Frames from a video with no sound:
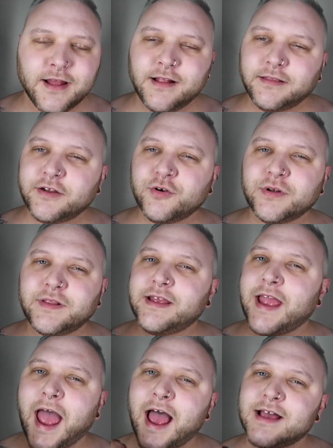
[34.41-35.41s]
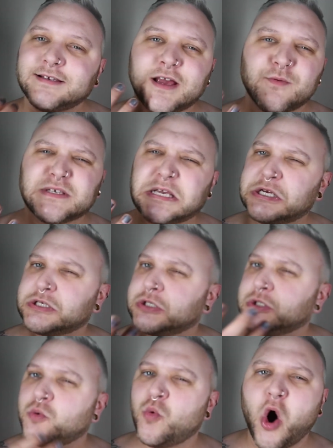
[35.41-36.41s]
Literally, as I was like
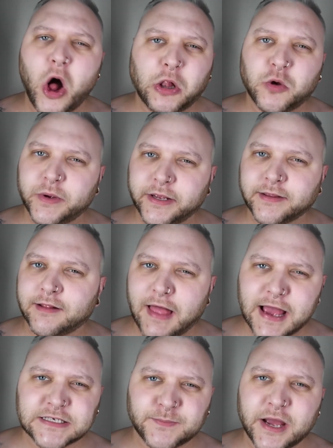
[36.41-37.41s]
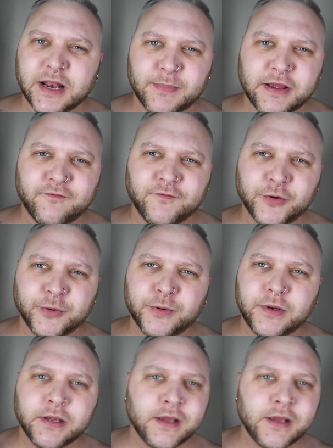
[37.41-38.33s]
swallowing the last bite of my food,